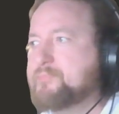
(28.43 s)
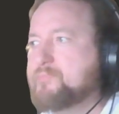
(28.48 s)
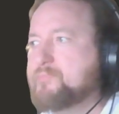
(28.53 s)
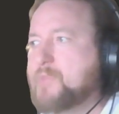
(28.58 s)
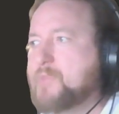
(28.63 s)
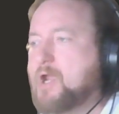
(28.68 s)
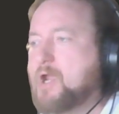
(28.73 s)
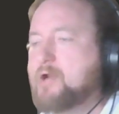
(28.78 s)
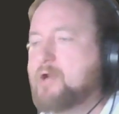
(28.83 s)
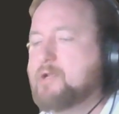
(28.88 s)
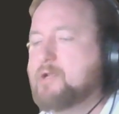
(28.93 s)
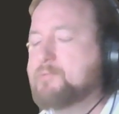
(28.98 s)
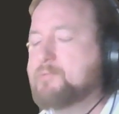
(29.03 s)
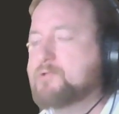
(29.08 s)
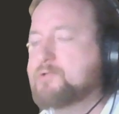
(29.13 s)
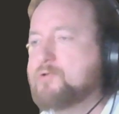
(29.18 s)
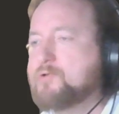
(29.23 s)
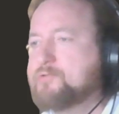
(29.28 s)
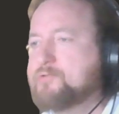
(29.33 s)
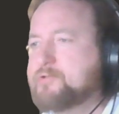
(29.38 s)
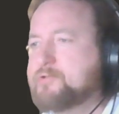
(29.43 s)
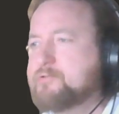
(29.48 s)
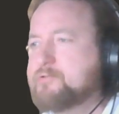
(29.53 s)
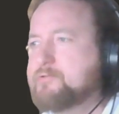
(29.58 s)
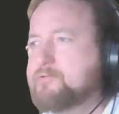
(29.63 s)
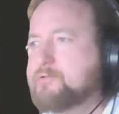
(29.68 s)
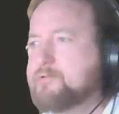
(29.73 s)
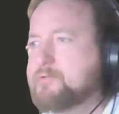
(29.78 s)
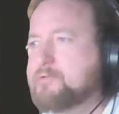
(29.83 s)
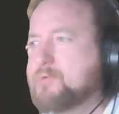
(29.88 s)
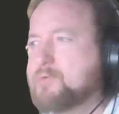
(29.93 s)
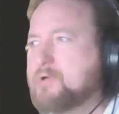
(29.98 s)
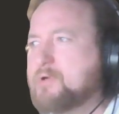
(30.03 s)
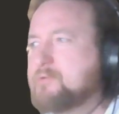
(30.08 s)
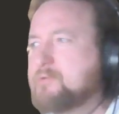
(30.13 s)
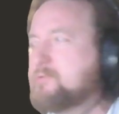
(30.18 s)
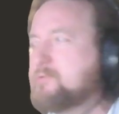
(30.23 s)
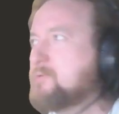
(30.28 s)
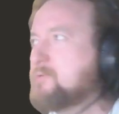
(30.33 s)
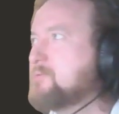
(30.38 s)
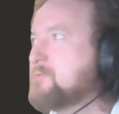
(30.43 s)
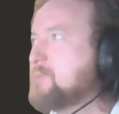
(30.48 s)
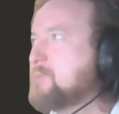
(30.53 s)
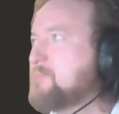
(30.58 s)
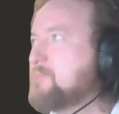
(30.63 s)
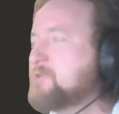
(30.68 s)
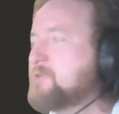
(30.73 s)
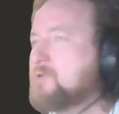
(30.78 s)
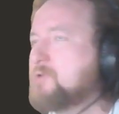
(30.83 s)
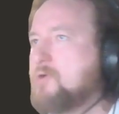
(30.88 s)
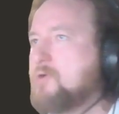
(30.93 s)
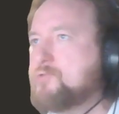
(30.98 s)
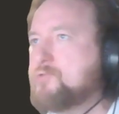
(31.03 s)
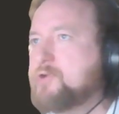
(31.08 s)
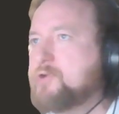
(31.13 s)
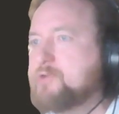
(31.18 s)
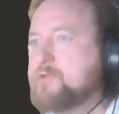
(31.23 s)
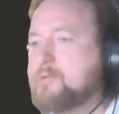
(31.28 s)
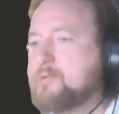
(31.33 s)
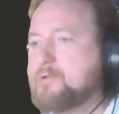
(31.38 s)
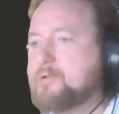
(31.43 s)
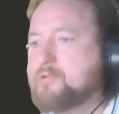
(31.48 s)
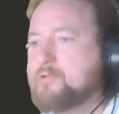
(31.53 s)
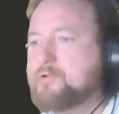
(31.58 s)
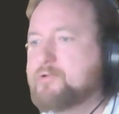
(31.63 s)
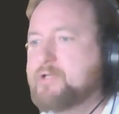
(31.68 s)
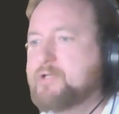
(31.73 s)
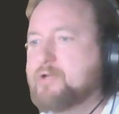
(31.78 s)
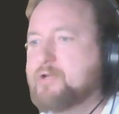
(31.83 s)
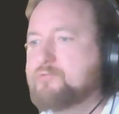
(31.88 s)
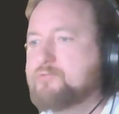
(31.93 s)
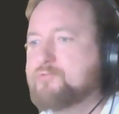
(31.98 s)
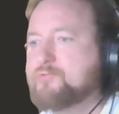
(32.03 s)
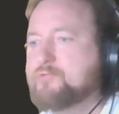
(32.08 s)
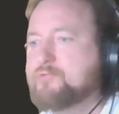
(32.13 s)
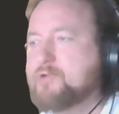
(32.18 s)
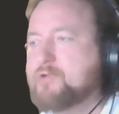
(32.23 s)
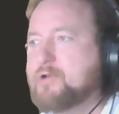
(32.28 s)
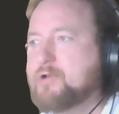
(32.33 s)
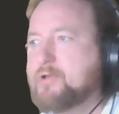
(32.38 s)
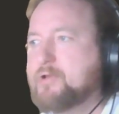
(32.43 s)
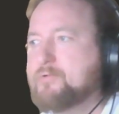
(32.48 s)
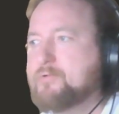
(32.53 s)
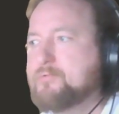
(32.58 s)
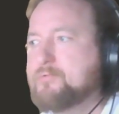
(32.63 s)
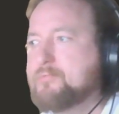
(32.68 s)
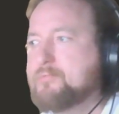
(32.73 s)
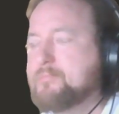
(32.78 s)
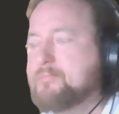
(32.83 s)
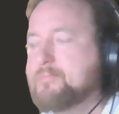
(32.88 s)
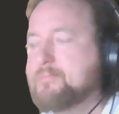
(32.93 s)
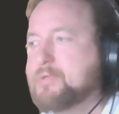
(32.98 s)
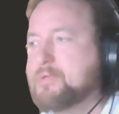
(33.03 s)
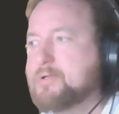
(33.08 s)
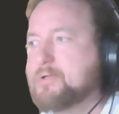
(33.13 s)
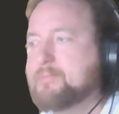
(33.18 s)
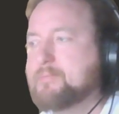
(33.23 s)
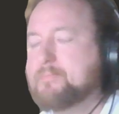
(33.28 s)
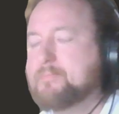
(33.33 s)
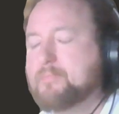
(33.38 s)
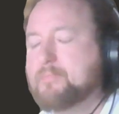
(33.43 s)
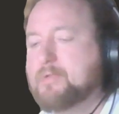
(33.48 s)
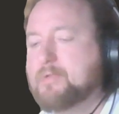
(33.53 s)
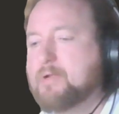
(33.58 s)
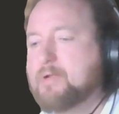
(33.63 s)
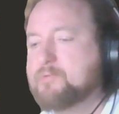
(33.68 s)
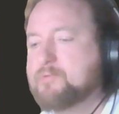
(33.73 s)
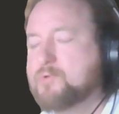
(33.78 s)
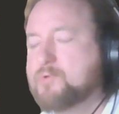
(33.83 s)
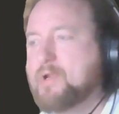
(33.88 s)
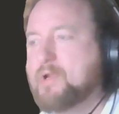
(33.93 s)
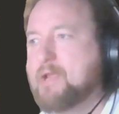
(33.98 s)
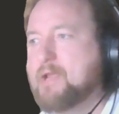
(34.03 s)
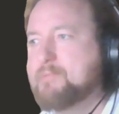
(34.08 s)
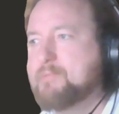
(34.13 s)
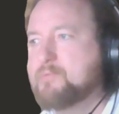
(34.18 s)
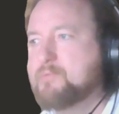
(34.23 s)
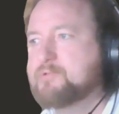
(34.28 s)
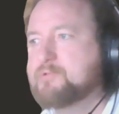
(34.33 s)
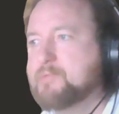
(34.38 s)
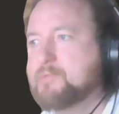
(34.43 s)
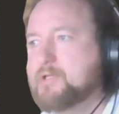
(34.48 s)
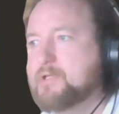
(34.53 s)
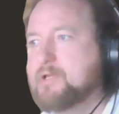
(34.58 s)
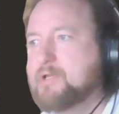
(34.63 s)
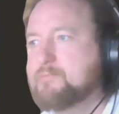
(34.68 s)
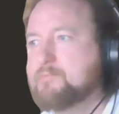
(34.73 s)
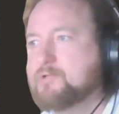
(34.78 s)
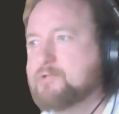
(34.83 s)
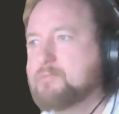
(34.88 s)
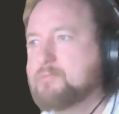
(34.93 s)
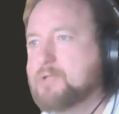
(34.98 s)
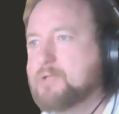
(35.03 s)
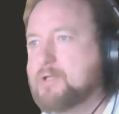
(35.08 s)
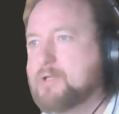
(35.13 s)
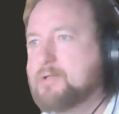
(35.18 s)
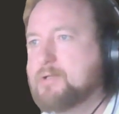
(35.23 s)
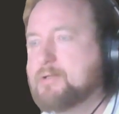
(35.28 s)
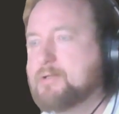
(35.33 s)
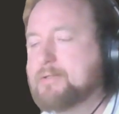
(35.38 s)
I had a couple of losses as well, so I'm still hovering around about 1300 right now, but I was quite happy with some of the games I played,